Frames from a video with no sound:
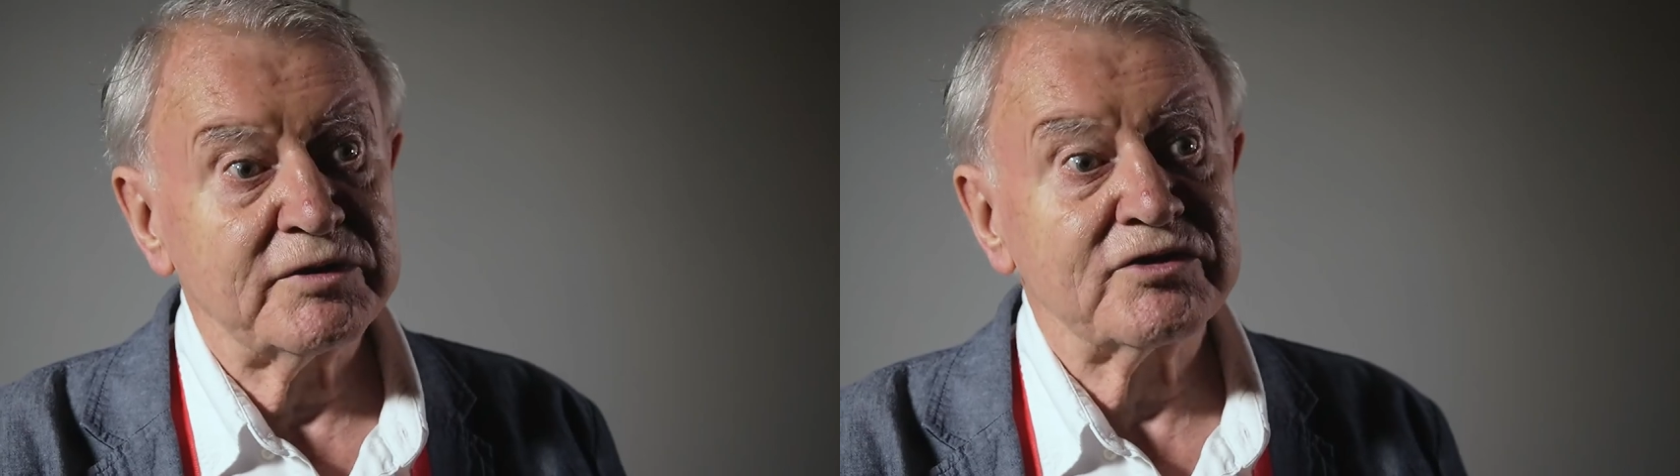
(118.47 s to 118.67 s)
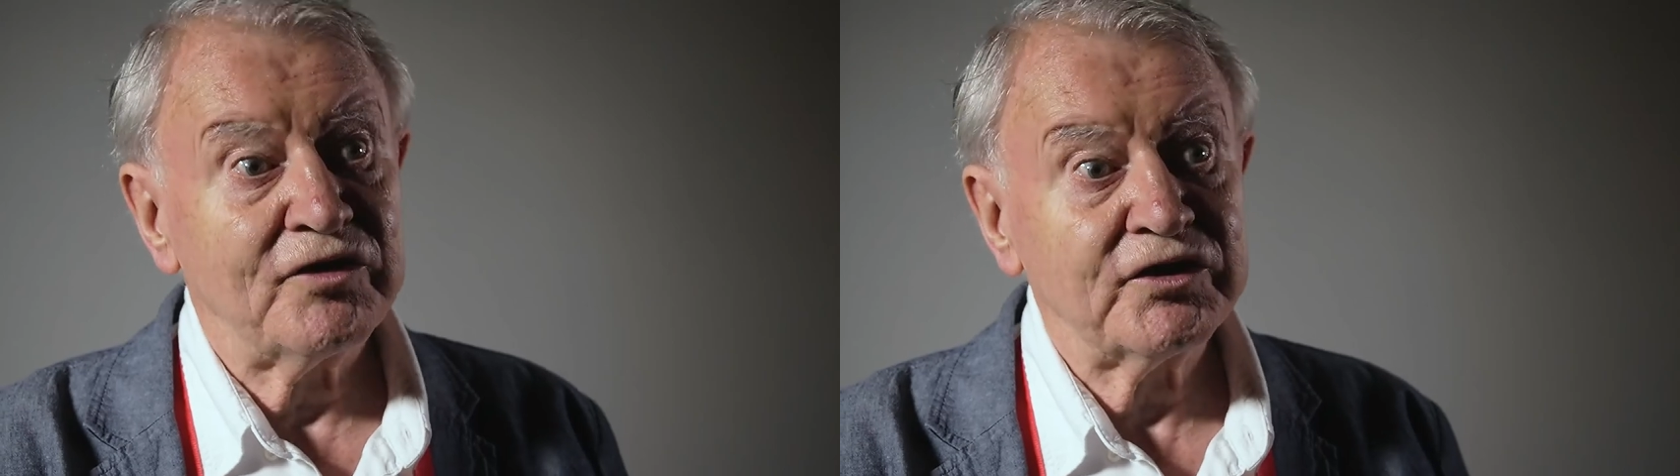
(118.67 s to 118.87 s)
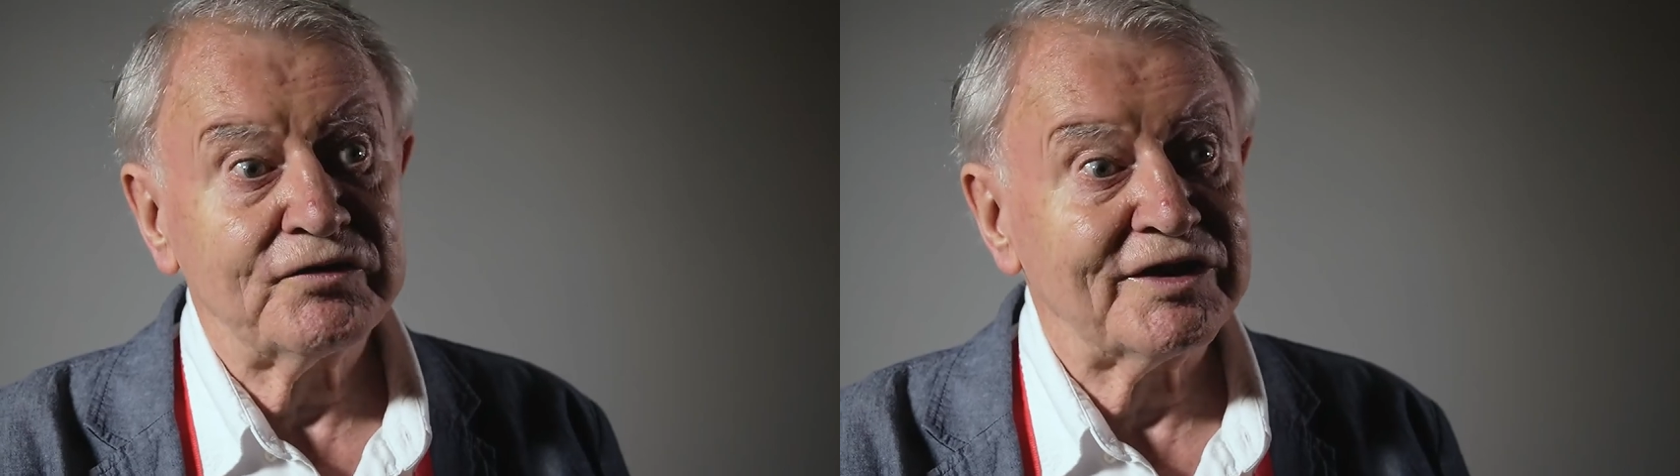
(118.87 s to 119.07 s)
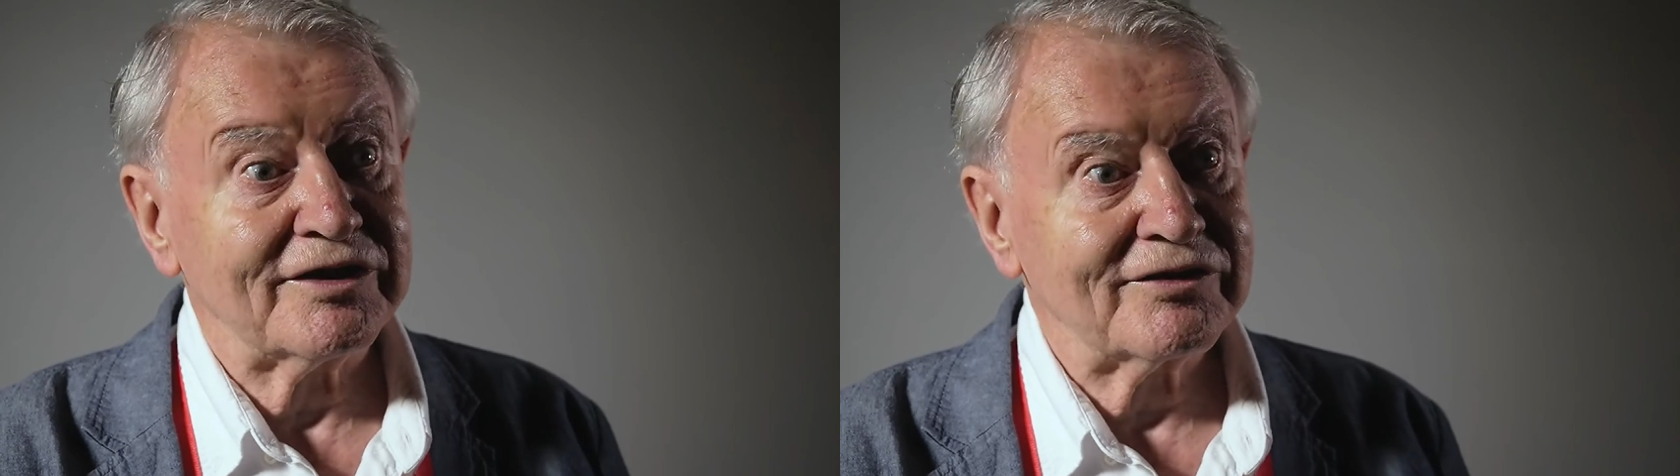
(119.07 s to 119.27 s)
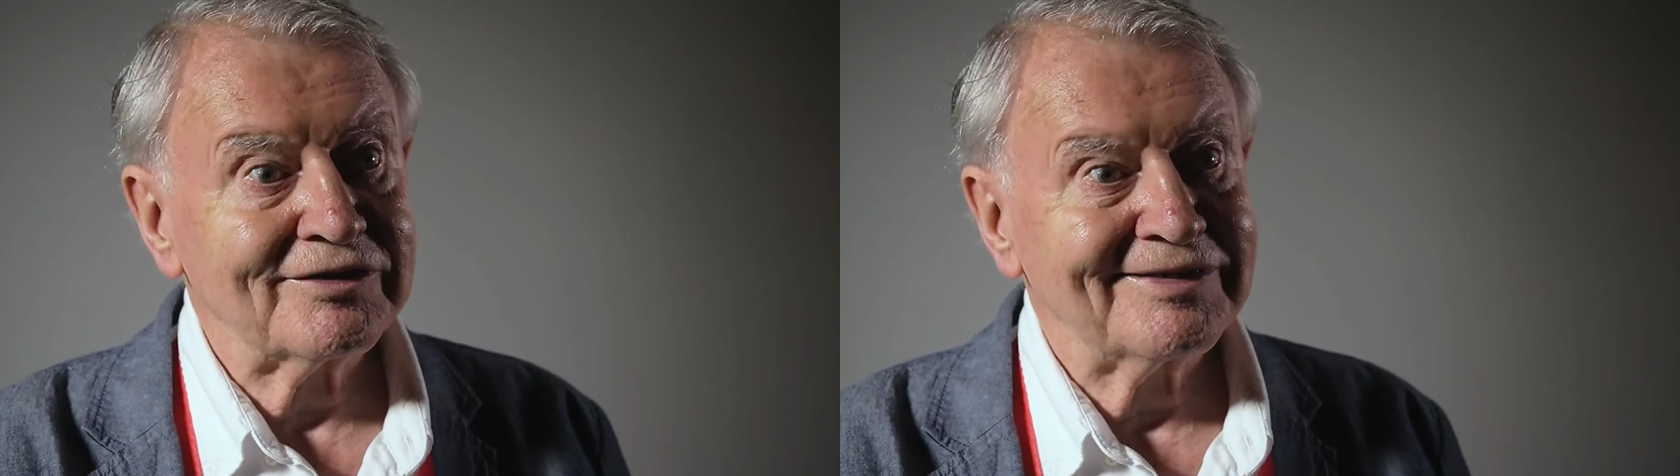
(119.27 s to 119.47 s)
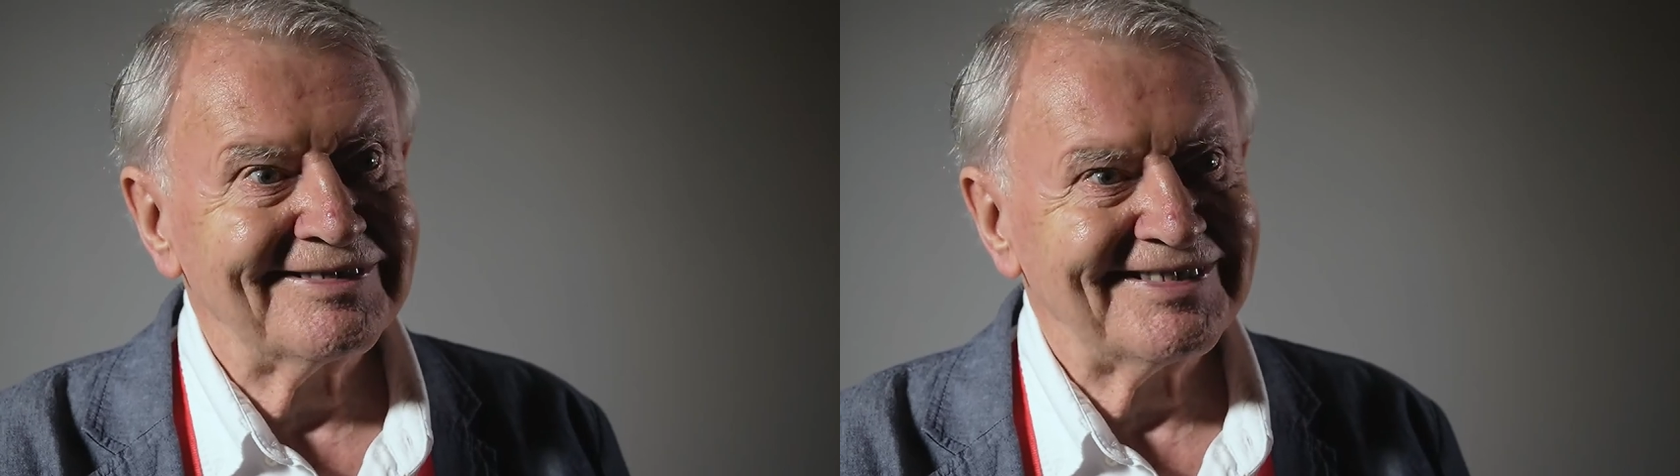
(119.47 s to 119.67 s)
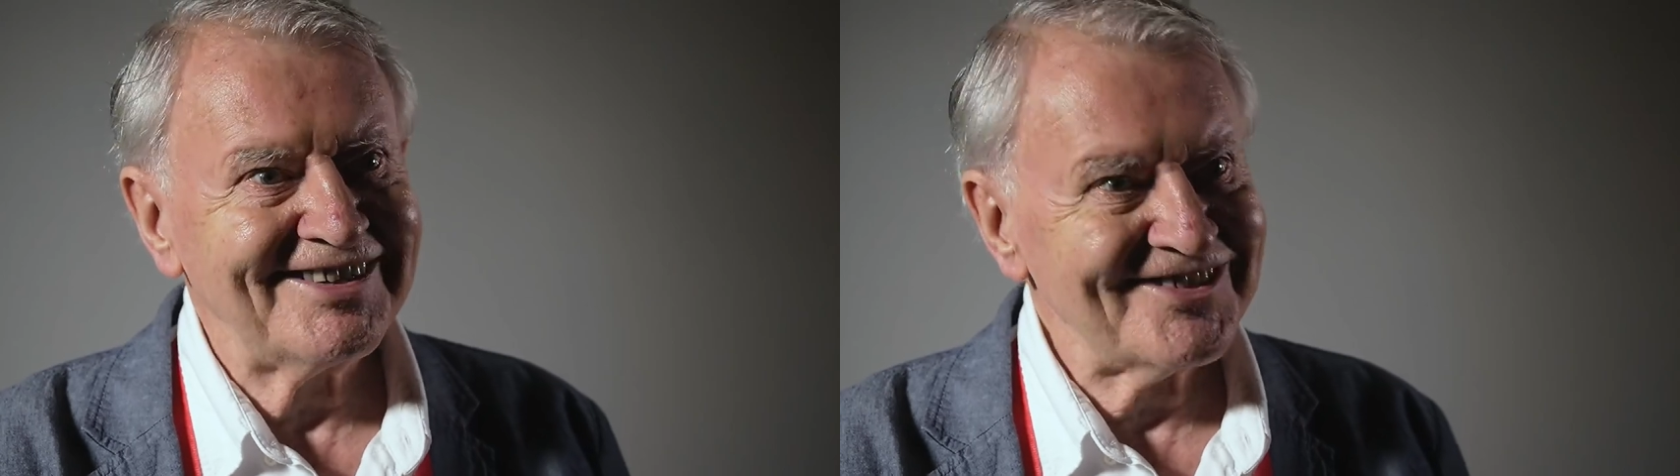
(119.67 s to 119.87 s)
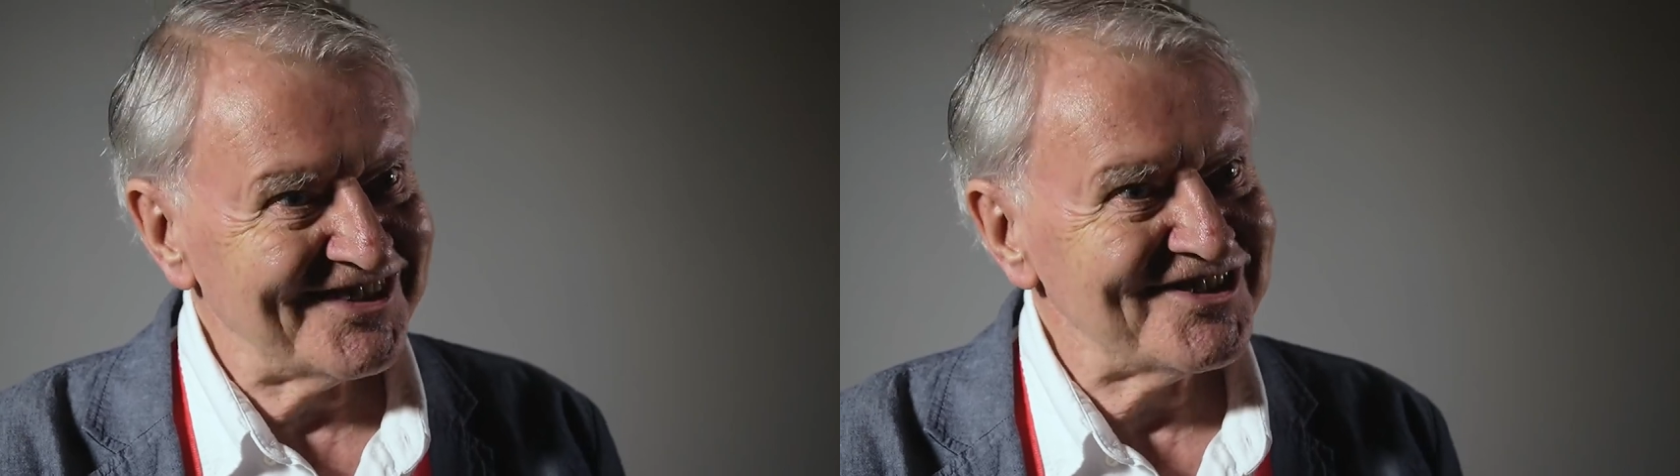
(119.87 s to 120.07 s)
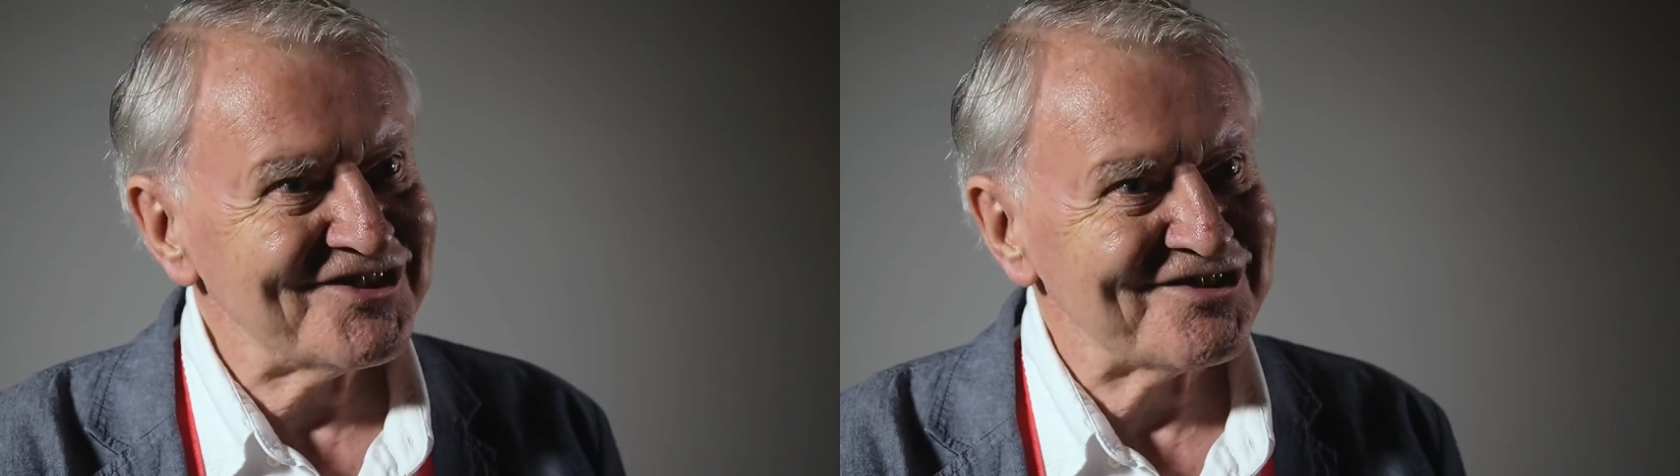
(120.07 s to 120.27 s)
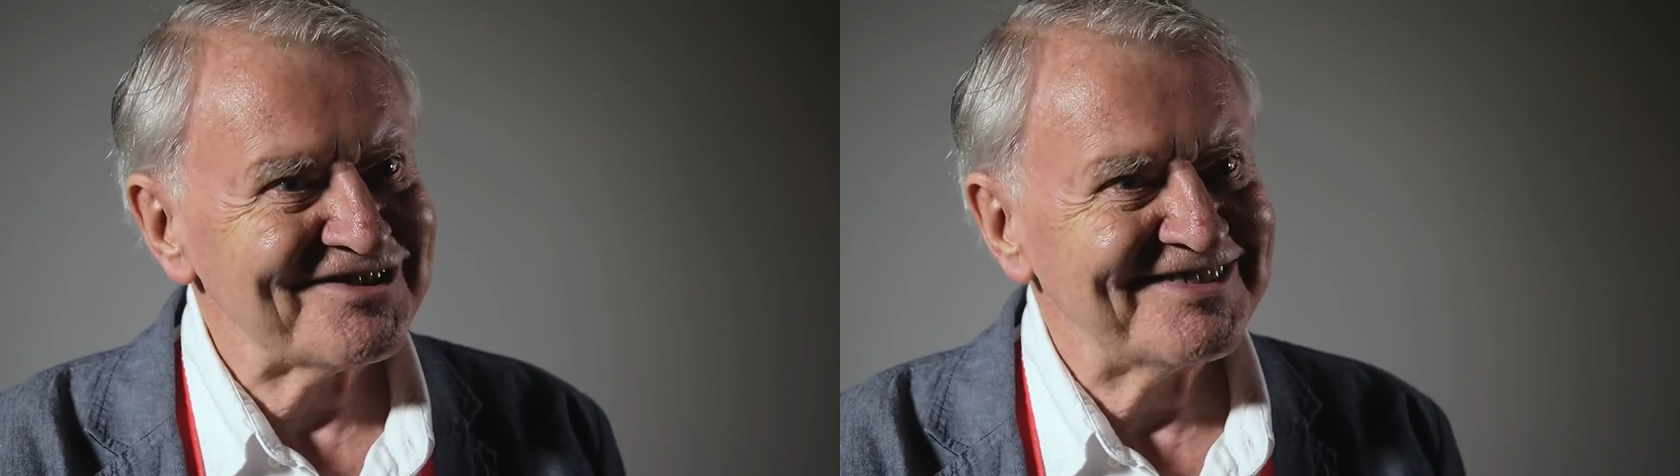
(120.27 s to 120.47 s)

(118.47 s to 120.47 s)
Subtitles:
bisphosphonates? That's the issue.